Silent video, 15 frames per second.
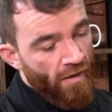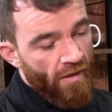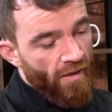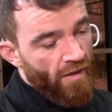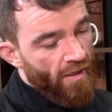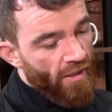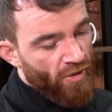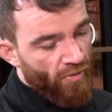
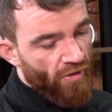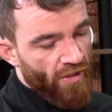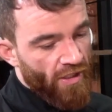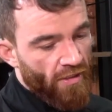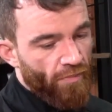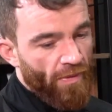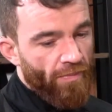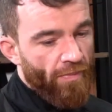It is what it
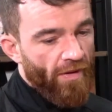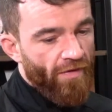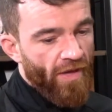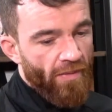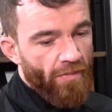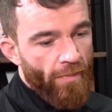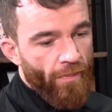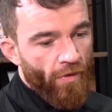is. People might
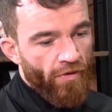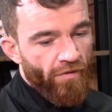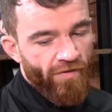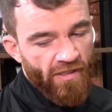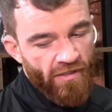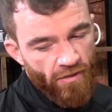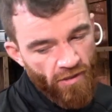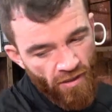think I'm a boring
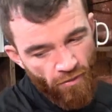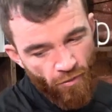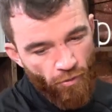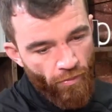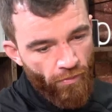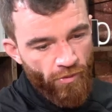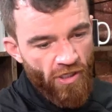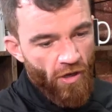fighter. I've seen a
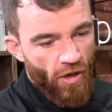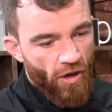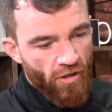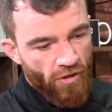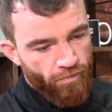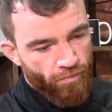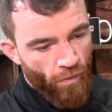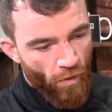couple of people say, "Oh,
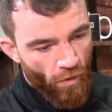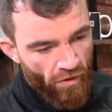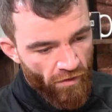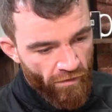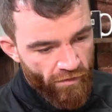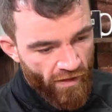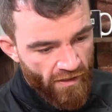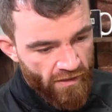he's a boring
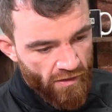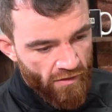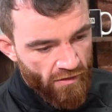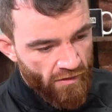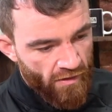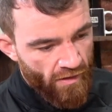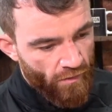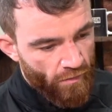fighter,"
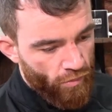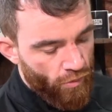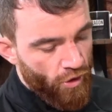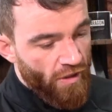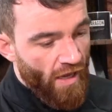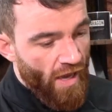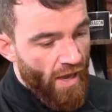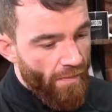and that.
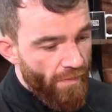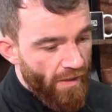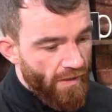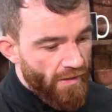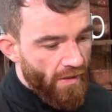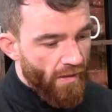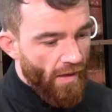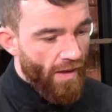Sorry,
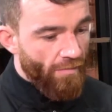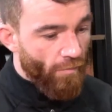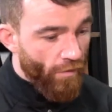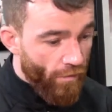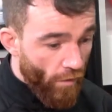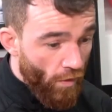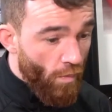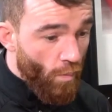mate, I'm a
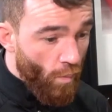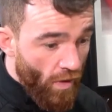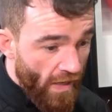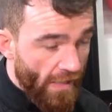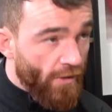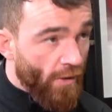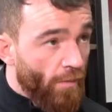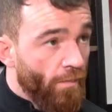fucking
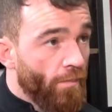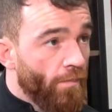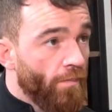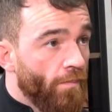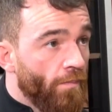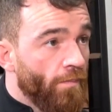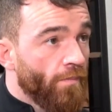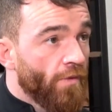winner, though.
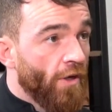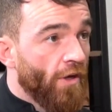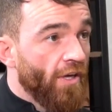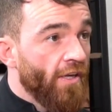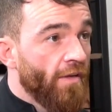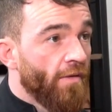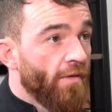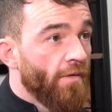You know what I
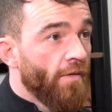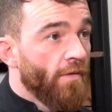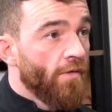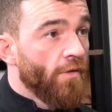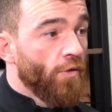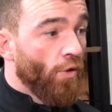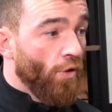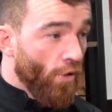mean?
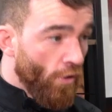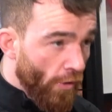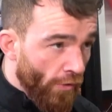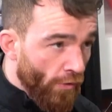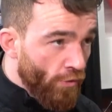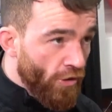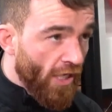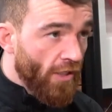You're a
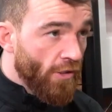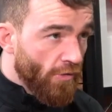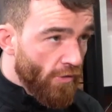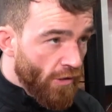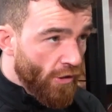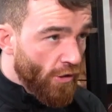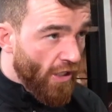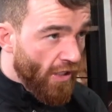loser
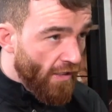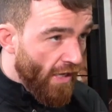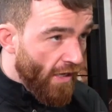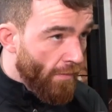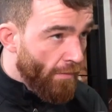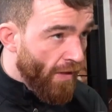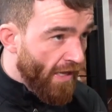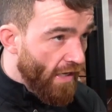sitting there
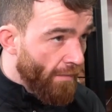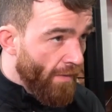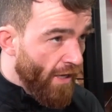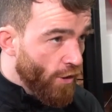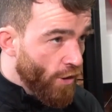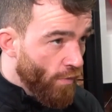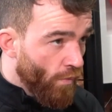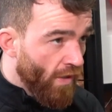complaining
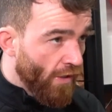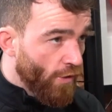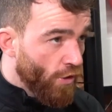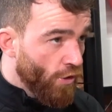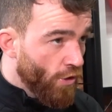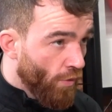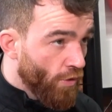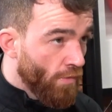about someone else
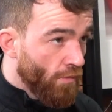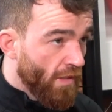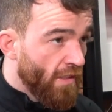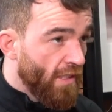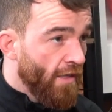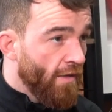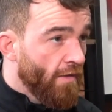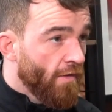on social
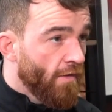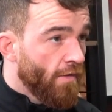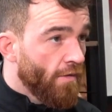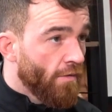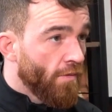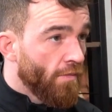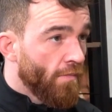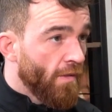media.
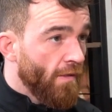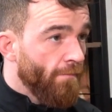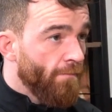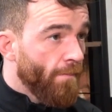You know what I mean?